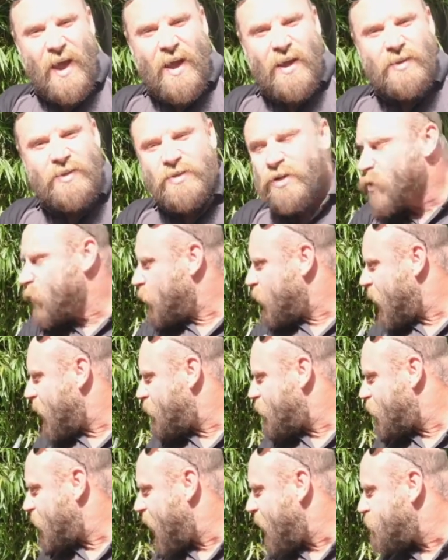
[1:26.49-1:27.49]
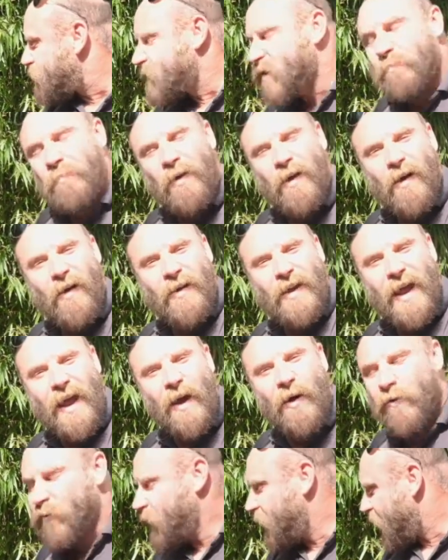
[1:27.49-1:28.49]
Two, it keeps the plant
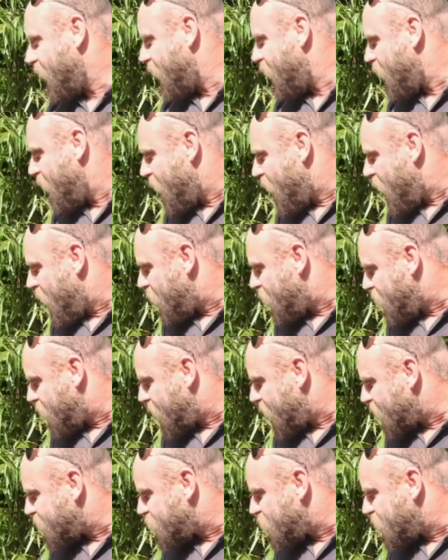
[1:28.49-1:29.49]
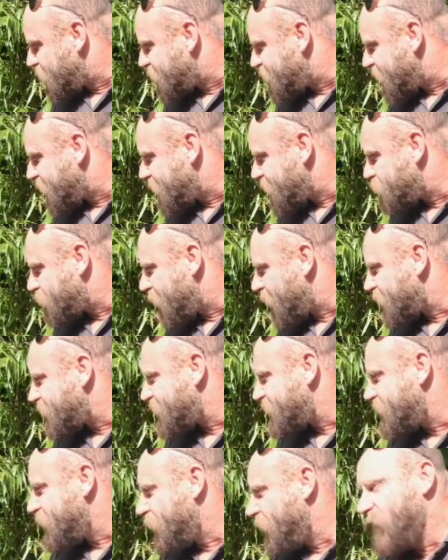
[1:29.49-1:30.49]
healthier. As you can see, this plant's
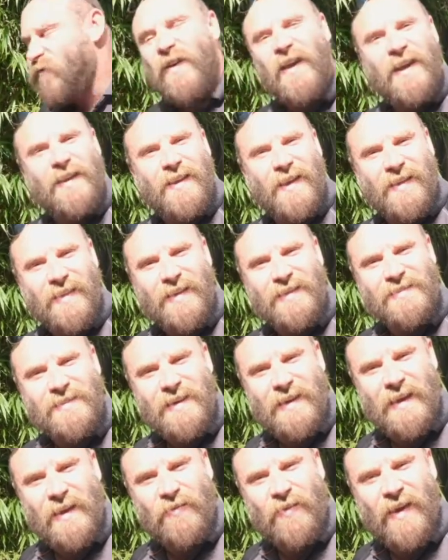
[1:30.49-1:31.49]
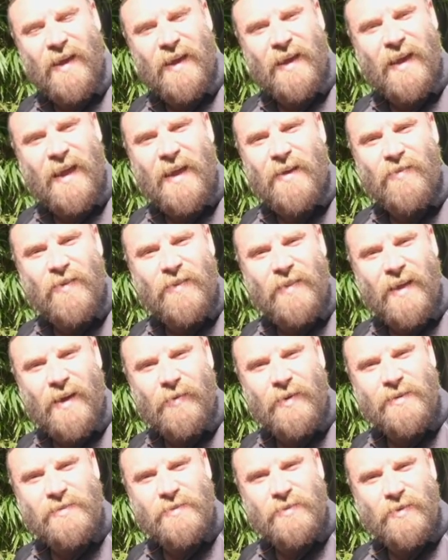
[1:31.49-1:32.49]
still feeding this leaf here, even though
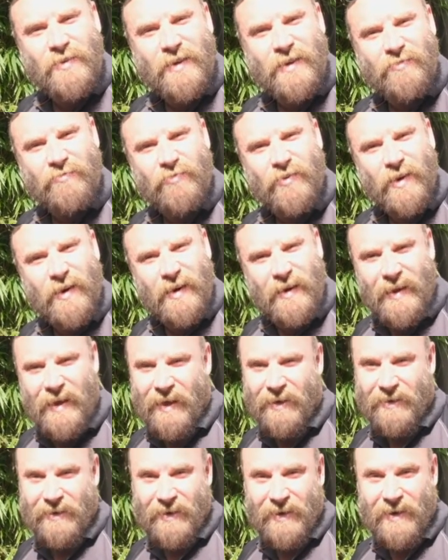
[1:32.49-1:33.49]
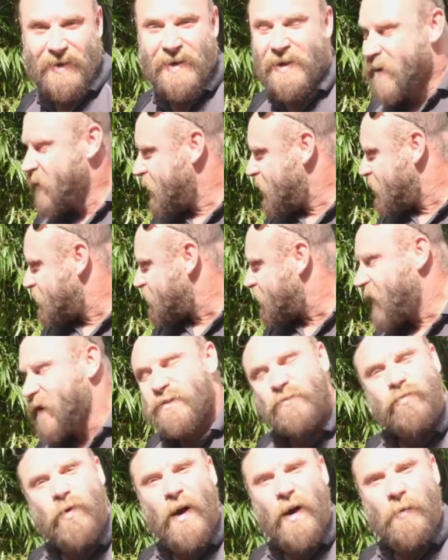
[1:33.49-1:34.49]
it's looking really ugly. So
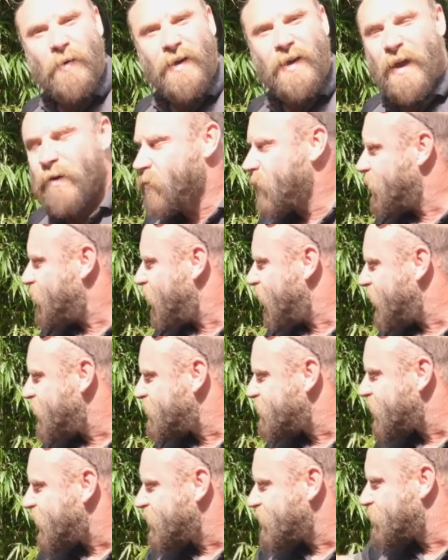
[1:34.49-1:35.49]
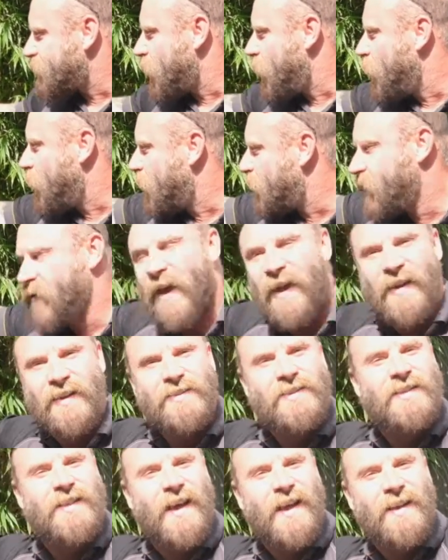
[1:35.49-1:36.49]
that's why we get rid of it. It sends all of the
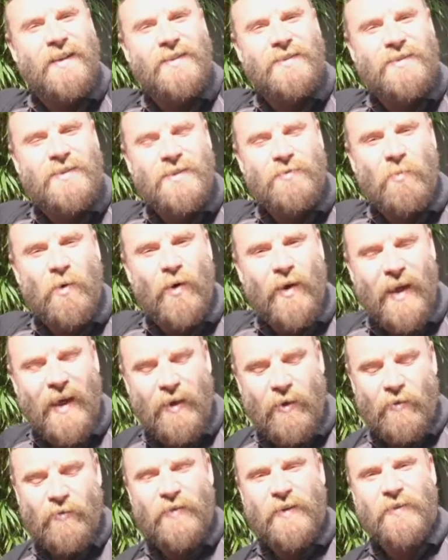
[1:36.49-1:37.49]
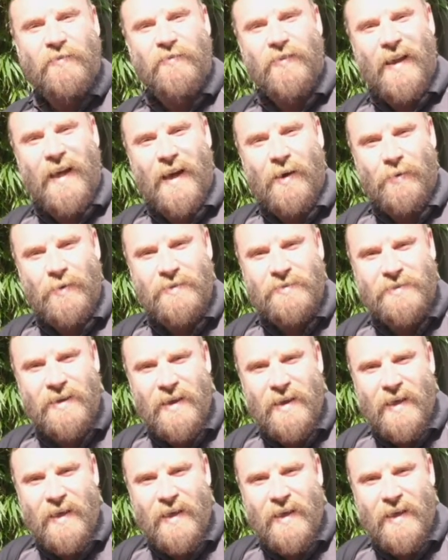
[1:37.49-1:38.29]
energy then to the more healthier flowers.